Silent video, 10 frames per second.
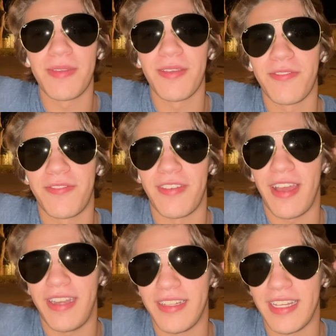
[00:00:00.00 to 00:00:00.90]
be of
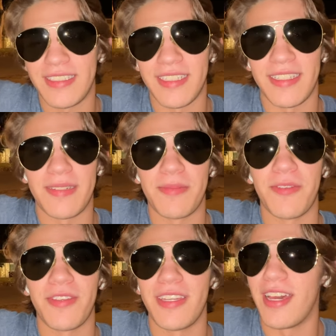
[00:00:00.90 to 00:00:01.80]
analyzing that
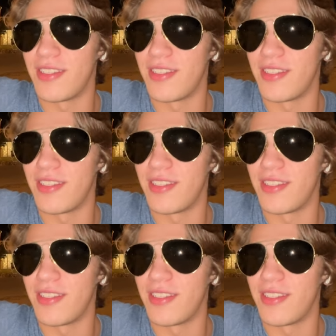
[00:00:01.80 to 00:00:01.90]
movie. I